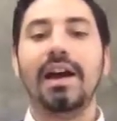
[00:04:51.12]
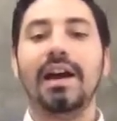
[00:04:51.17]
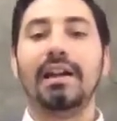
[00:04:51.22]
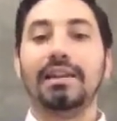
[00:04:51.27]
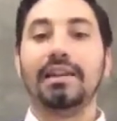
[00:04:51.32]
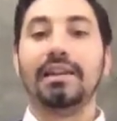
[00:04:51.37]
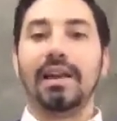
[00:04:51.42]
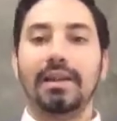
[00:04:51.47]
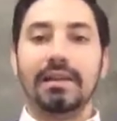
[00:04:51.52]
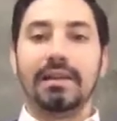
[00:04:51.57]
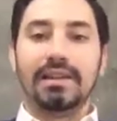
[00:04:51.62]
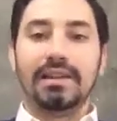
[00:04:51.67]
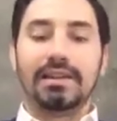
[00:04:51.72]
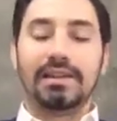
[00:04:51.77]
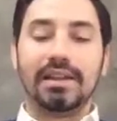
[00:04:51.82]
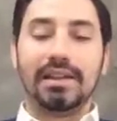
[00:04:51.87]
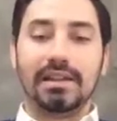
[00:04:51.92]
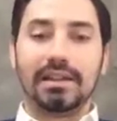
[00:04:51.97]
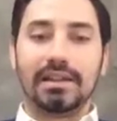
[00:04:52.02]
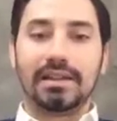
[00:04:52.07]
then
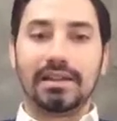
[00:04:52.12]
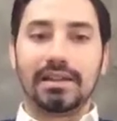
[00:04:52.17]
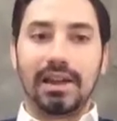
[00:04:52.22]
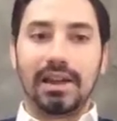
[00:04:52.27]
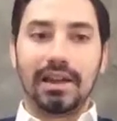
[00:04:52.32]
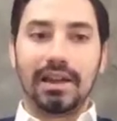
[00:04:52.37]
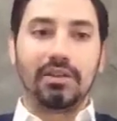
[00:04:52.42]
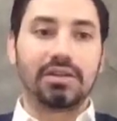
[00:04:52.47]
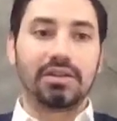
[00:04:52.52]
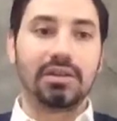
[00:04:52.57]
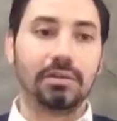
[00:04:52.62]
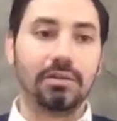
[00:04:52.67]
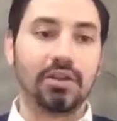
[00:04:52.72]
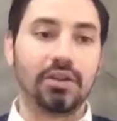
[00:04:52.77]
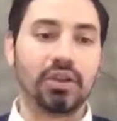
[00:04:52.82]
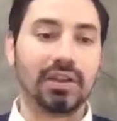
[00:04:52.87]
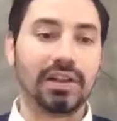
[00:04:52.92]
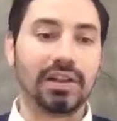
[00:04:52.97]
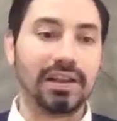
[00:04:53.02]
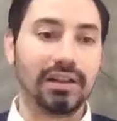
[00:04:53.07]
this is like a
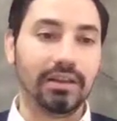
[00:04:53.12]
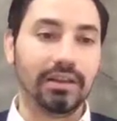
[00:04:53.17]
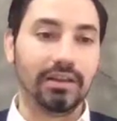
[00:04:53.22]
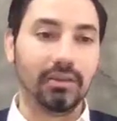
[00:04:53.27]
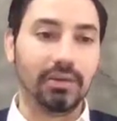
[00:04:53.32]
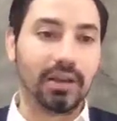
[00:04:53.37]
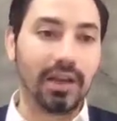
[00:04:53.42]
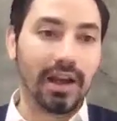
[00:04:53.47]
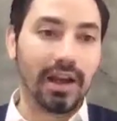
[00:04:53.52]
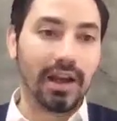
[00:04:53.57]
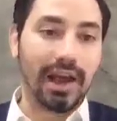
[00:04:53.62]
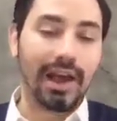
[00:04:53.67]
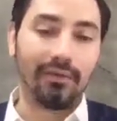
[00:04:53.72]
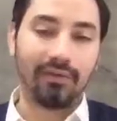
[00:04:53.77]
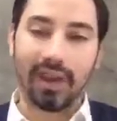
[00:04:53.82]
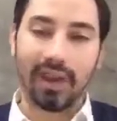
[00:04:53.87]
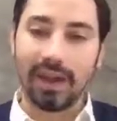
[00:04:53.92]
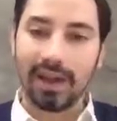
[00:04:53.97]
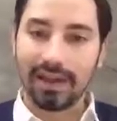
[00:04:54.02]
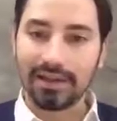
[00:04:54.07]
solution that do not
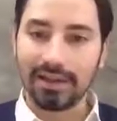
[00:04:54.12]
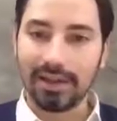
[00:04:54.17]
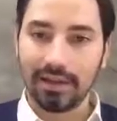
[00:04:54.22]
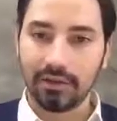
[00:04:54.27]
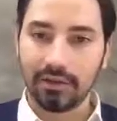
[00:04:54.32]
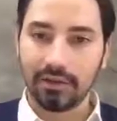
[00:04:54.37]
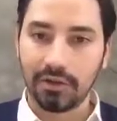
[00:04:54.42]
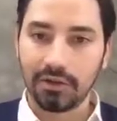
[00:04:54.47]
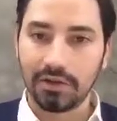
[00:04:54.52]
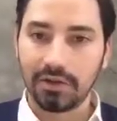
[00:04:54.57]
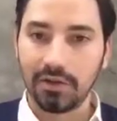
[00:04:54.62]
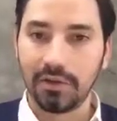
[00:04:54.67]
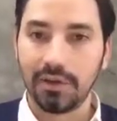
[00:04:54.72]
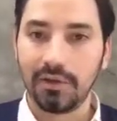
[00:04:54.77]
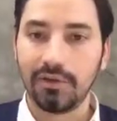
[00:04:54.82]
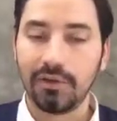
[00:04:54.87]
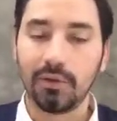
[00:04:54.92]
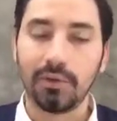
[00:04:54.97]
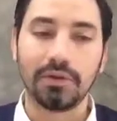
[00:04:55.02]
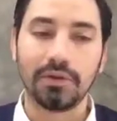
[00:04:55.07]
have data center. So
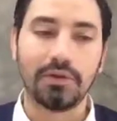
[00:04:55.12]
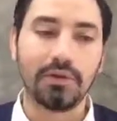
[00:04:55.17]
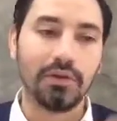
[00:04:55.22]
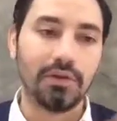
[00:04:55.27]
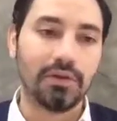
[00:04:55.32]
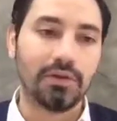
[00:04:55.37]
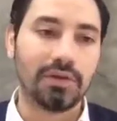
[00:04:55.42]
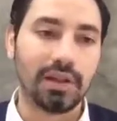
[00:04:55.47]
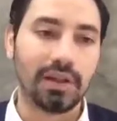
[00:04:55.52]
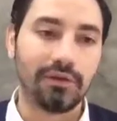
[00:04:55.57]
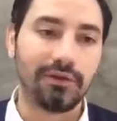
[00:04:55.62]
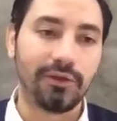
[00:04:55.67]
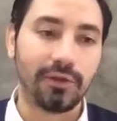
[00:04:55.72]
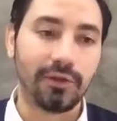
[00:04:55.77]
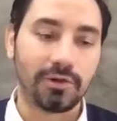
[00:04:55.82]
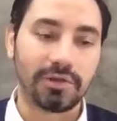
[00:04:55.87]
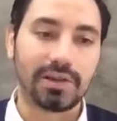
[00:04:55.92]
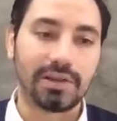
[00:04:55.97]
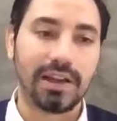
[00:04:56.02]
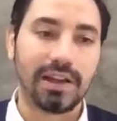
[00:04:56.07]
if you want to use it
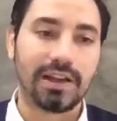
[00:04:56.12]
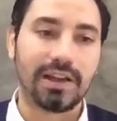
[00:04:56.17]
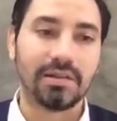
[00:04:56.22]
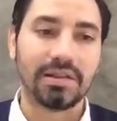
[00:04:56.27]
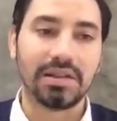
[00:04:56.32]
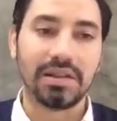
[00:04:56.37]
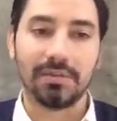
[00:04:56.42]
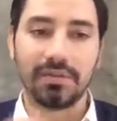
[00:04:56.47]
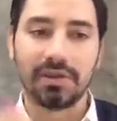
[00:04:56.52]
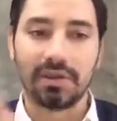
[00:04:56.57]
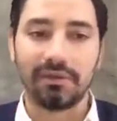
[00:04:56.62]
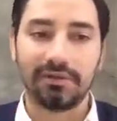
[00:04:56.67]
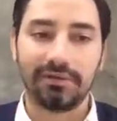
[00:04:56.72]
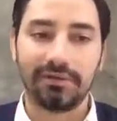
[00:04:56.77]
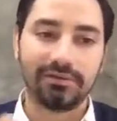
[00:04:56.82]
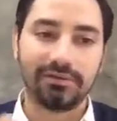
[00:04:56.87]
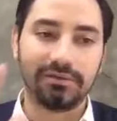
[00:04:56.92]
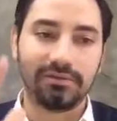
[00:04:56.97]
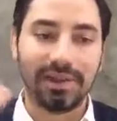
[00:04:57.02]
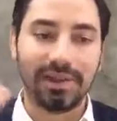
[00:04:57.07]
first, like in terms of
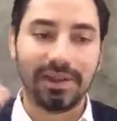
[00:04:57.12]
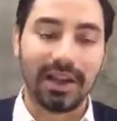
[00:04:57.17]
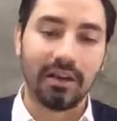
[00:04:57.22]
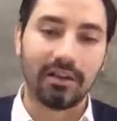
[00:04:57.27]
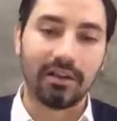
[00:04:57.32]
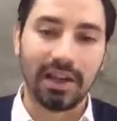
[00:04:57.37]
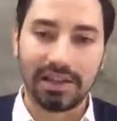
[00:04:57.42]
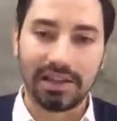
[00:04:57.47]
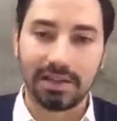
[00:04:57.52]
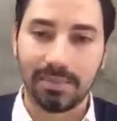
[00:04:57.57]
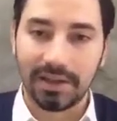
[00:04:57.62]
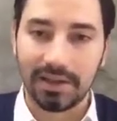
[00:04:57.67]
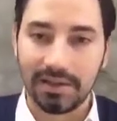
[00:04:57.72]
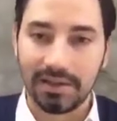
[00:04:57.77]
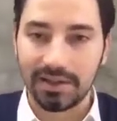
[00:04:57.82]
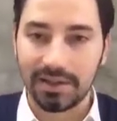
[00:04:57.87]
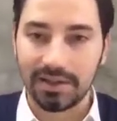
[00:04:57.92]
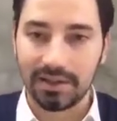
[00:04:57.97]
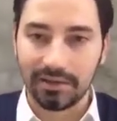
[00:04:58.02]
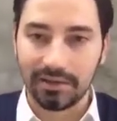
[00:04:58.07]
legal aspect,
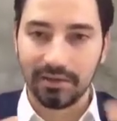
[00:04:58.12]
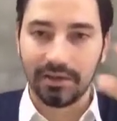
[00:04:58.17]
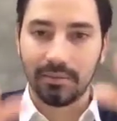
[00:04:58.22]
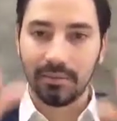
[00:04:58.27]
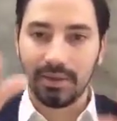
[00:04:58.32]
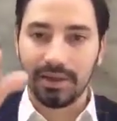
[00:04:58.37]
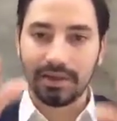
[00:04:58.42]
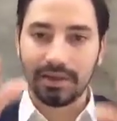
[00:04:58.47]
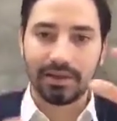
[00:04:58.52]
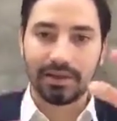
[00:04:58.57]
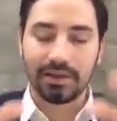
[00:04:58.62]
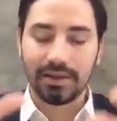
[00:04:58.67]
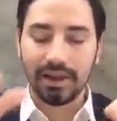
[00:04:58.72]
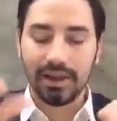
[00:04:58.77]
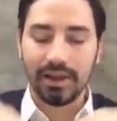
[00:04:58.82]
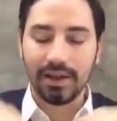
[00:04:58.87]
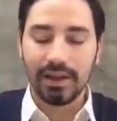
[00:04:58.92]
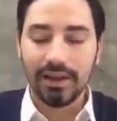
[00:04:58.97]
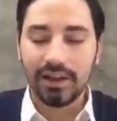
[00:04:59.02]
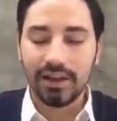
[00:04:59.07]
it's a little bit
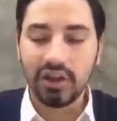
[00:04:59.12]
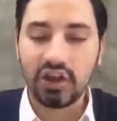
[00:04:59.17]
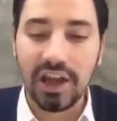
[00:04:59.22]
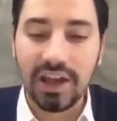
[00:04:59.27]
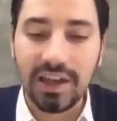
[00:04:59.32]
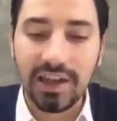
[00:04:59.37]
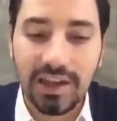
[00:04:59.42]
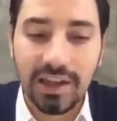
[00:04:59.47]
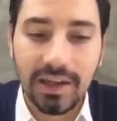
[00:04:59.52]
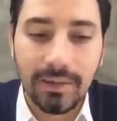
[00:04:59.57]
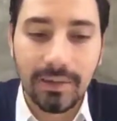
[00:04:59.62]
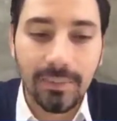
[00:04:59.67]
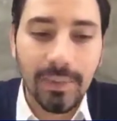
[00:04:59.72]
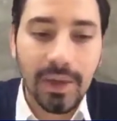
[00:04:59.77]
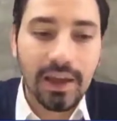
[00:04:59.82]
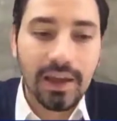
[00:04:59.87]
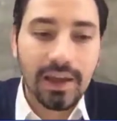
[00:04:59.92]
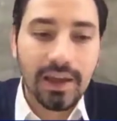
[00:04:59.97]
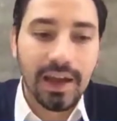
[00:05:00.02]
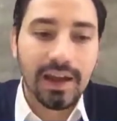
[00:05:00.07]
shaky.
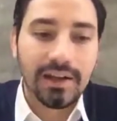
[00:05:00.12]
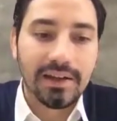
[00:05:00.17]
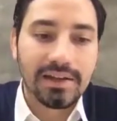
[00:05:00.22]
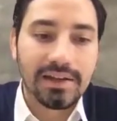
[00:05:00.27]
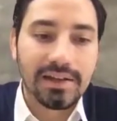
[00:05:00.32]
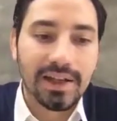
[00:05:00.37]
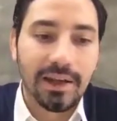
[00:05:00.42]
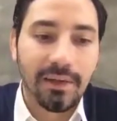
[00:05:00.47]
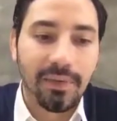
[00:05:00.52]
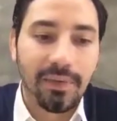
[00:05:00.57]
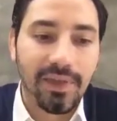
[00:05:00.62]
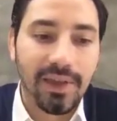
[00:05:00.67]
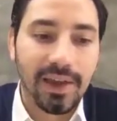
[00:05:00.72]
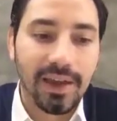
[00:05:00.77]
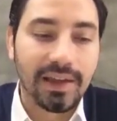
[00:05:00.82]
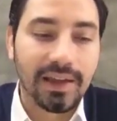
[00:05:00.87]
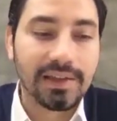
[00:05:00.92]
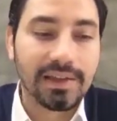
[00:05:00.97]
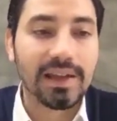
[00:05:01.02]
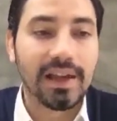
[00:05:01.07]
And the second
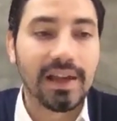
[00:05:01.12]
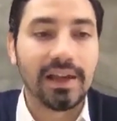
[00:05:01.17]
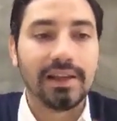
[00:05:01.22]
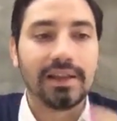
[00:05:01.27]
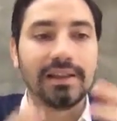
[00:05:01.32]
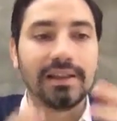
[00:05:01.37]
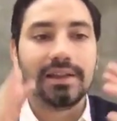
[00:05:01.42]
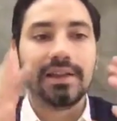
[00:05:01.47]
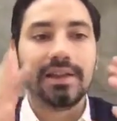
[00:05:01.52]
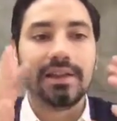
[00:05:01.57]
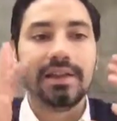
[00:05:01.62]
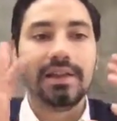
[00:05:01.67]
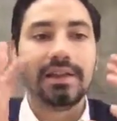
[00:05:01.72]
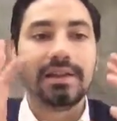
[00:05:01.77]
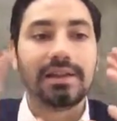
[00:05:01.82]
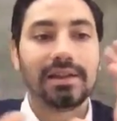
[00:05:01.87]
thing is that it's